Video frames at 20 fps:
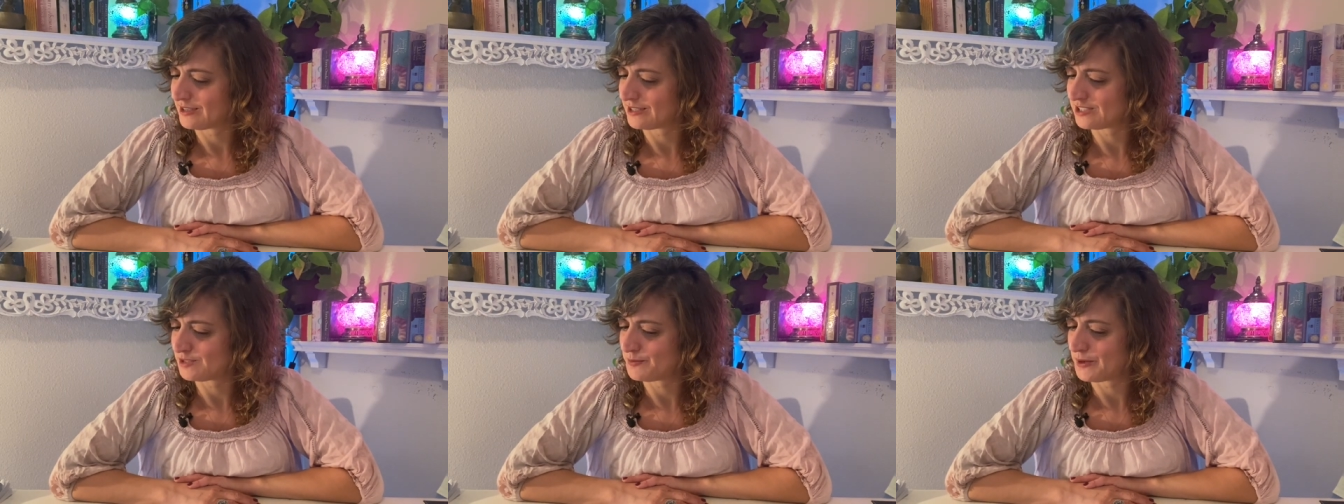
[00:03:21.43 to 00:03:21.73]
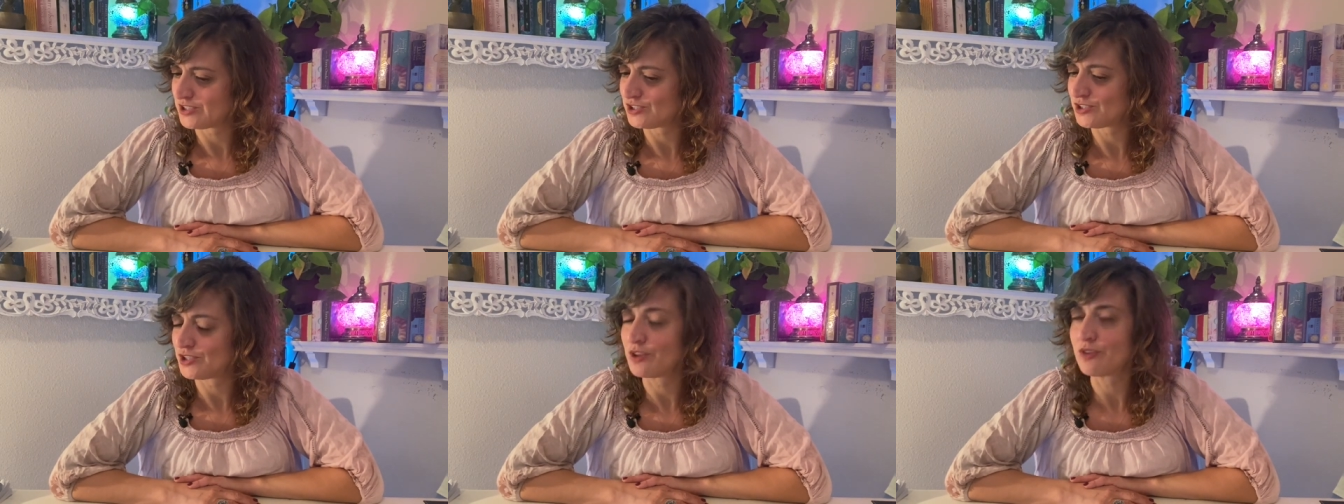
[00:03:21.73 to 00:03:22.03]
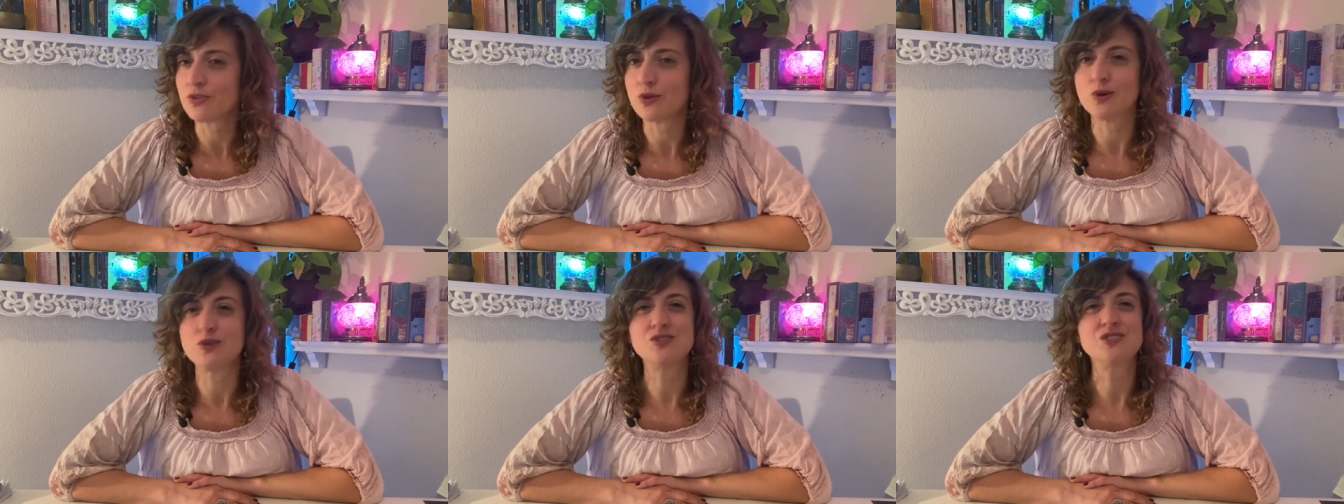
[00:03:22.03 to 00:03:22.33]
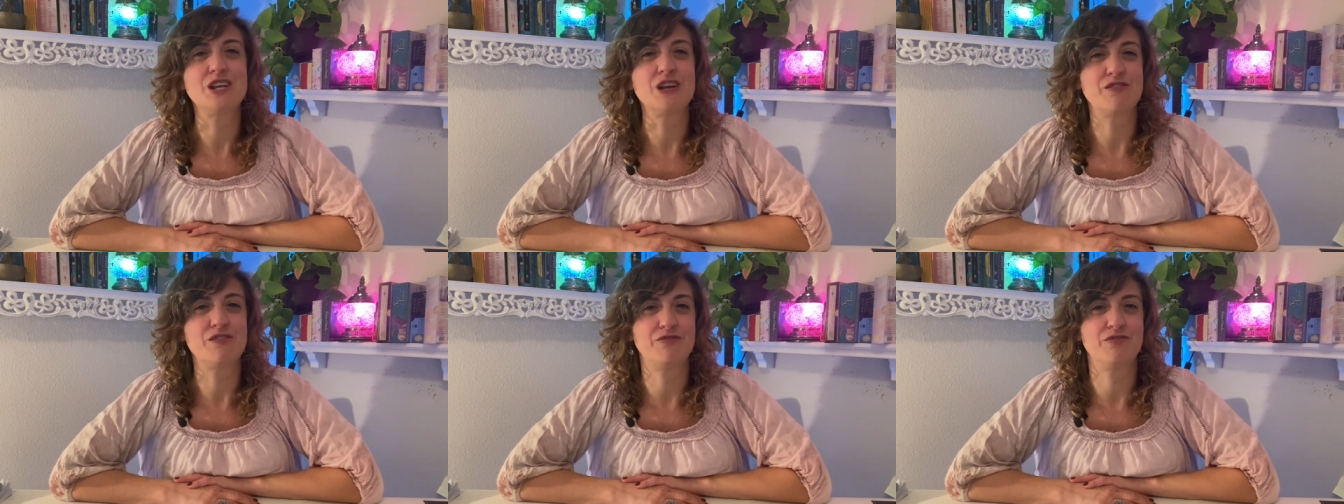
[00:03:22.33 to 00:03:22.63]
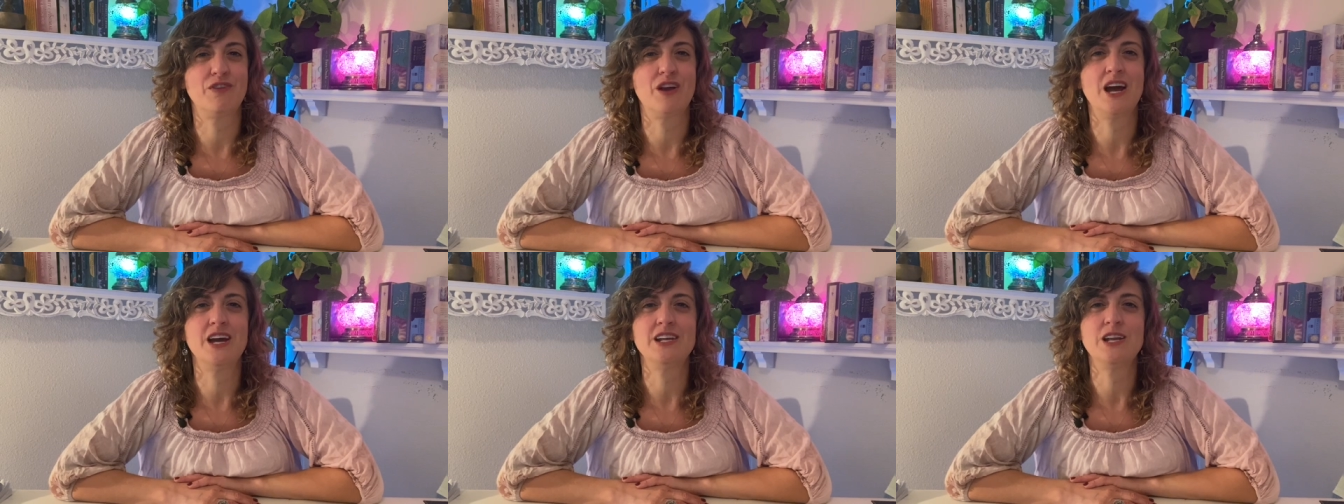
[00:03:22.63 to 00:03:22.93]
Especially Thursday,
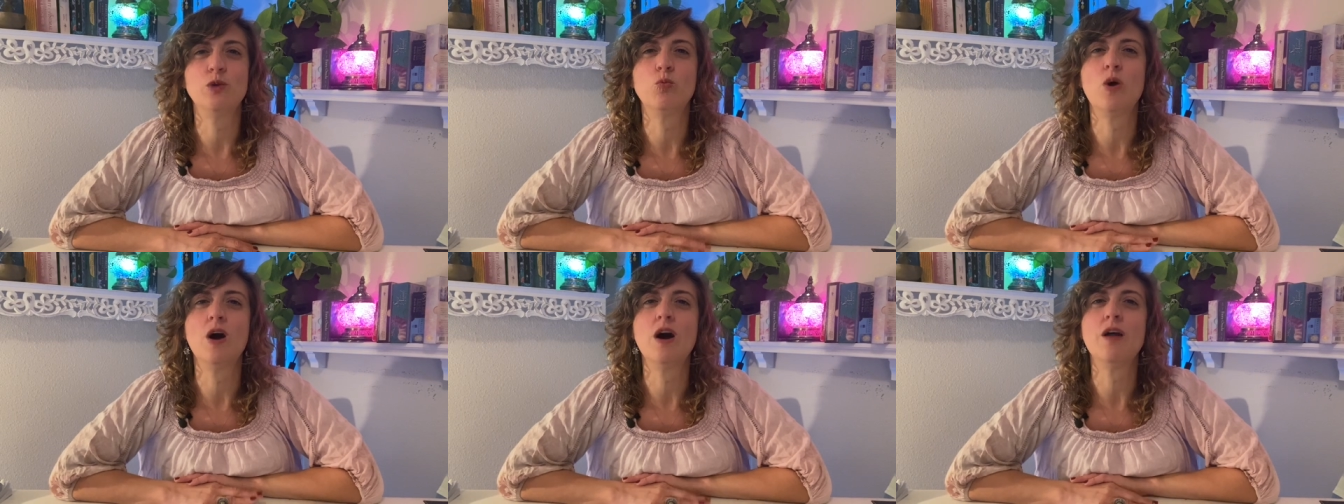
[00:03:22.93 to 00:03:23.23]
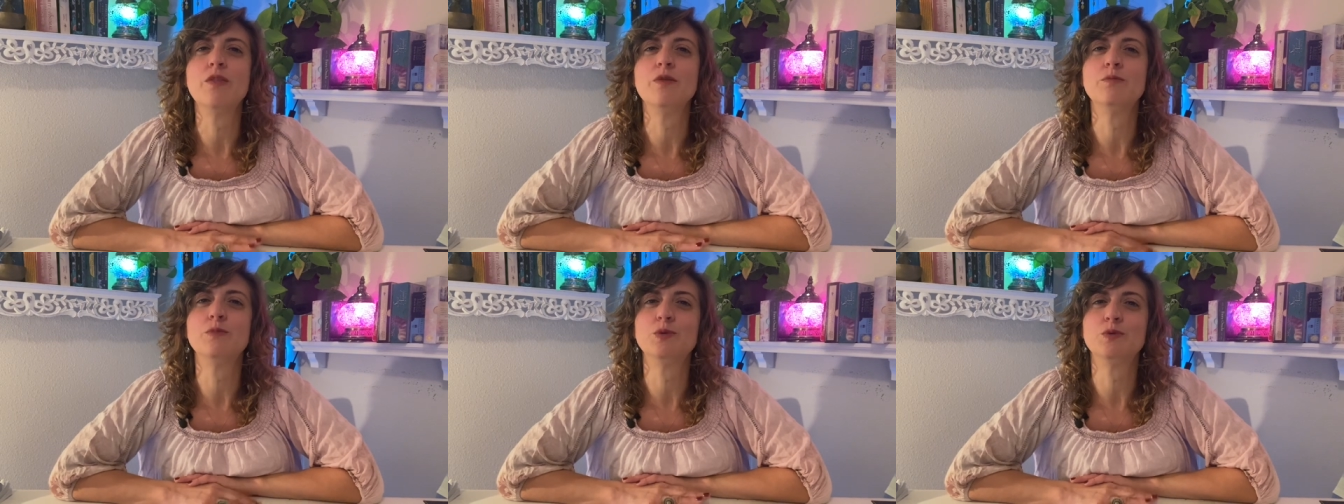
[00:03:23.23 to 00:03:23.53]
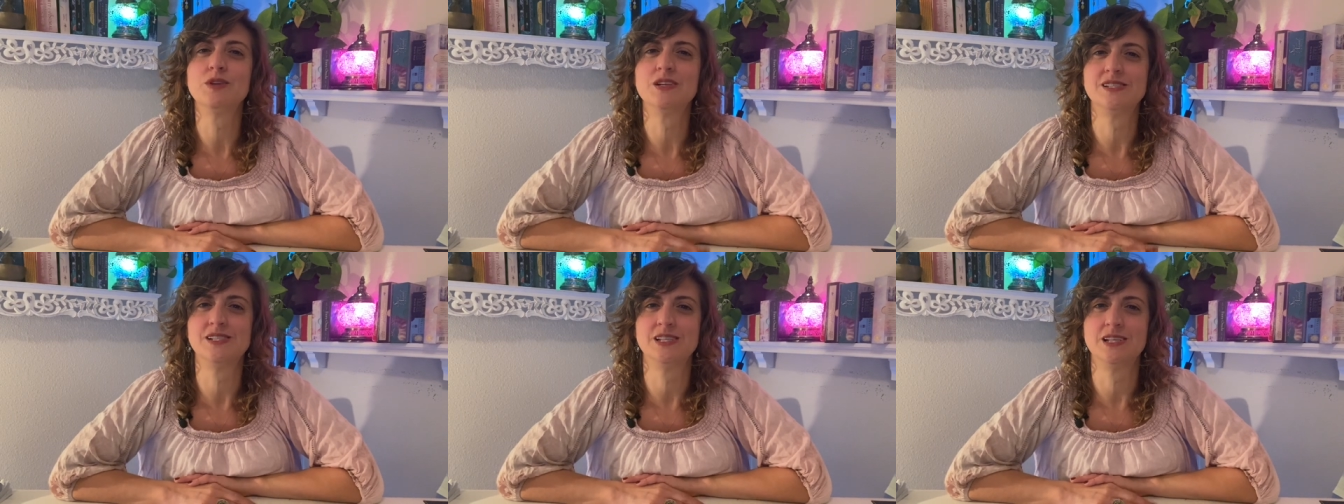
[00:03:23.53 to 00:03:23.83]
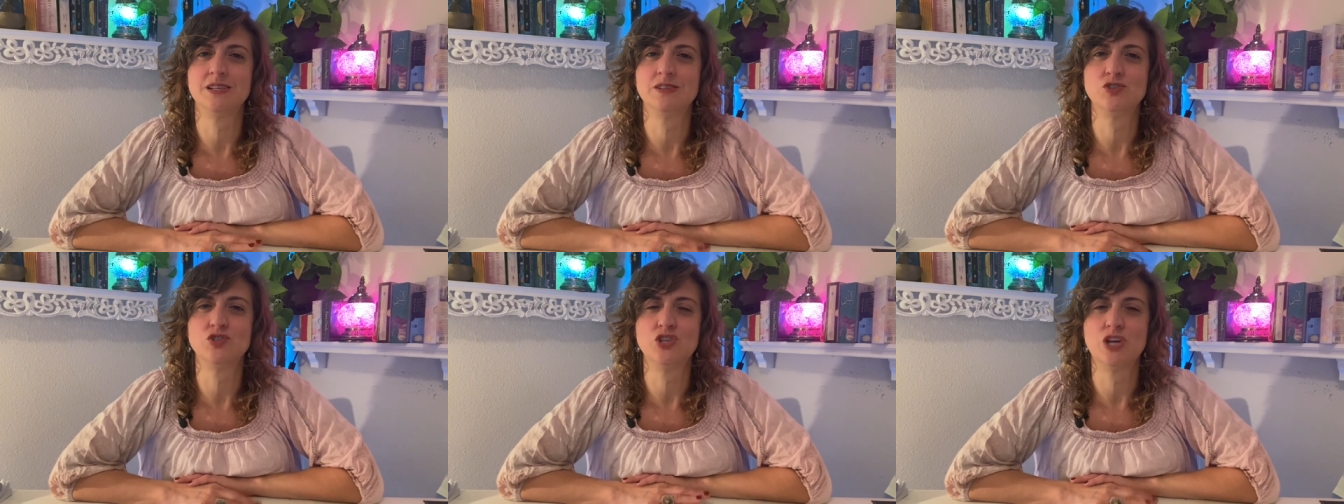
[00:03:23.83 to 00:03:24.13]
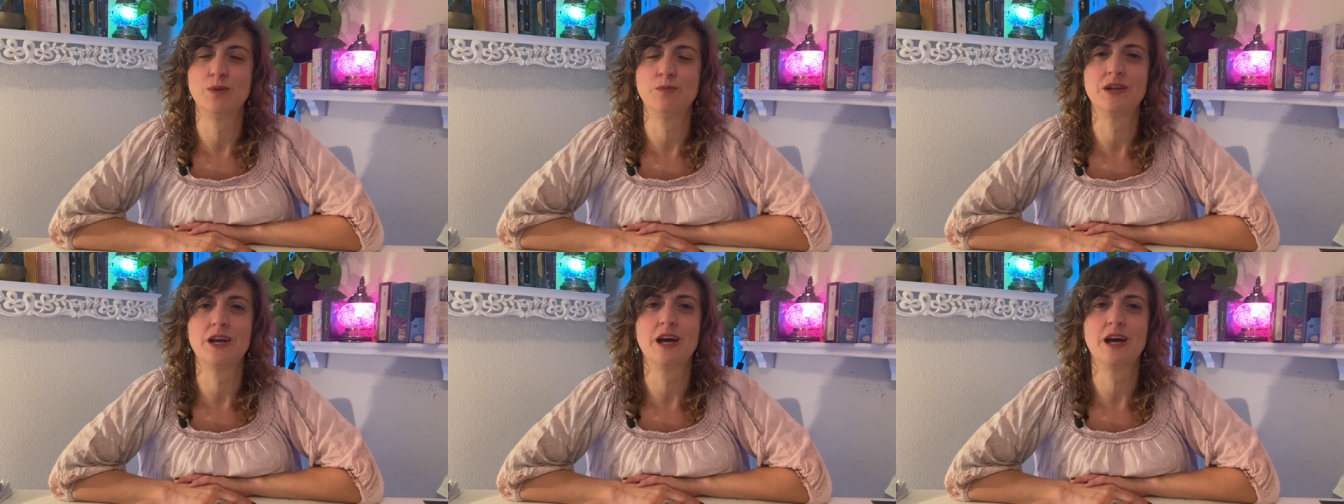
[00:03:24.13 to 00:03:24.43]
Friday, while the moon is in
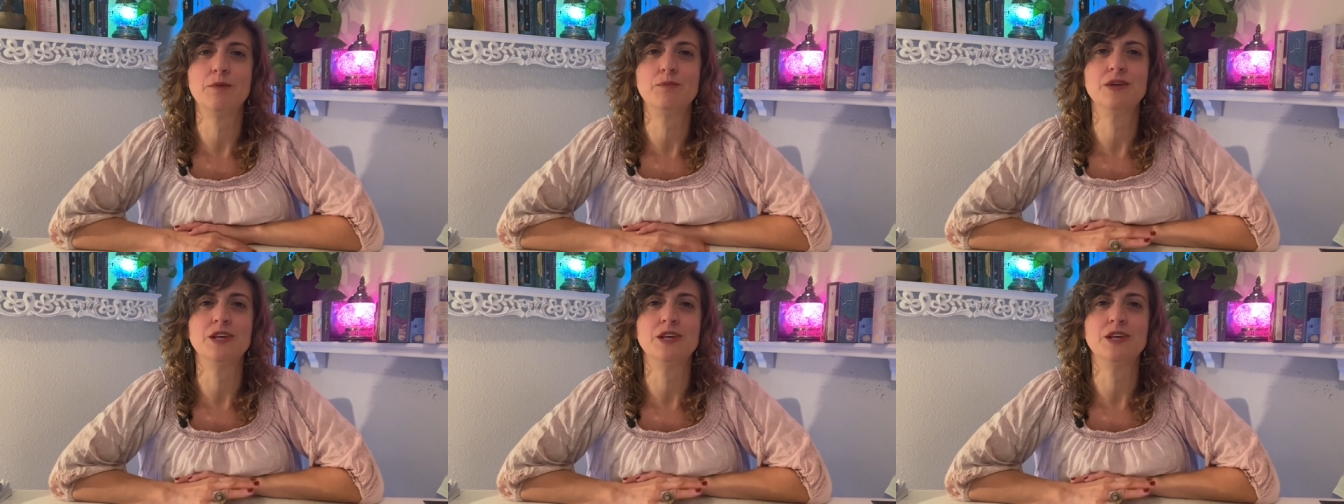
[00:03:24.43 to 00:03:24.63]
Gemini,